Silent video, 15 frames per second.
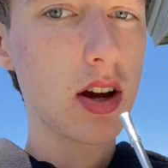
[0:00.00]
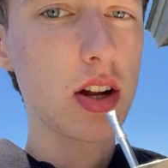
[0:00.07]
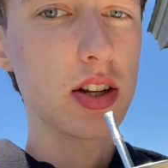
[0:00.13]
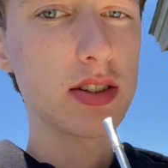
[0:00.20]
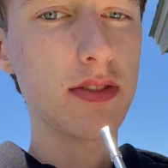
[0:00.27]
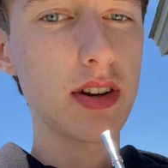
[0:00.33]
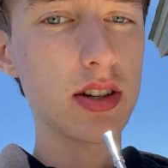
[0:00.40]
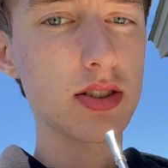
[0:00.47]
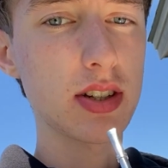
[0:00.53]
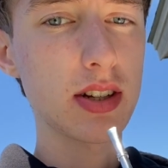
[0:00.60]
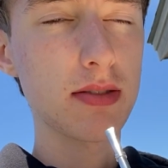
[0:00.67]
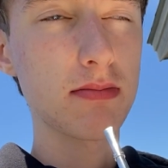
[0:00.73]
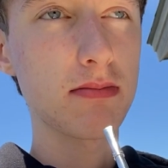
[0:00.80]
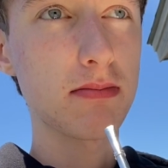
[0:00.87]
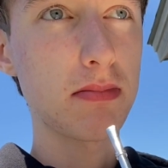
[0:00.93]
just
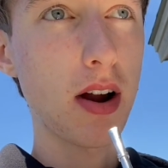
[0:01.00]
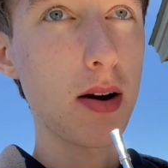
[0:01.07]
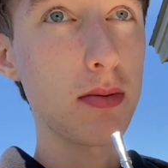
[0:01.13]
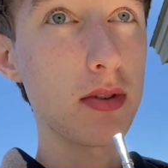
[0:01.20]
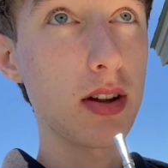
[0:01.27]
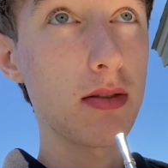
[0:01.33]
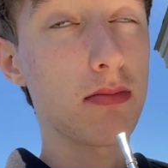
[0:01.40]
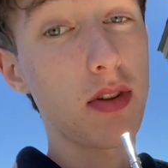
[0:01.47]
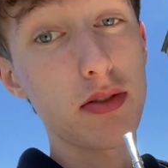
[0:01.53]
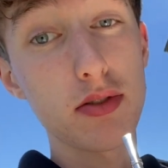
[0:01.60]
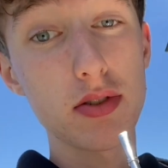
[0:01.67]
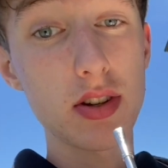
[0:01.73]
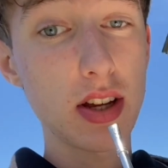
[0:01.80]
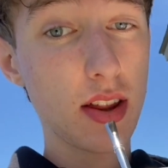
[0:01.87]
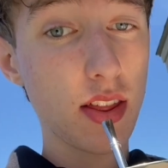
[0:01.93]
finishing probably the
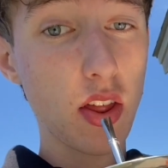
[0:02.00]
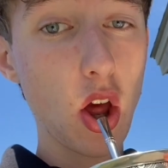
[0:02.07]
13th.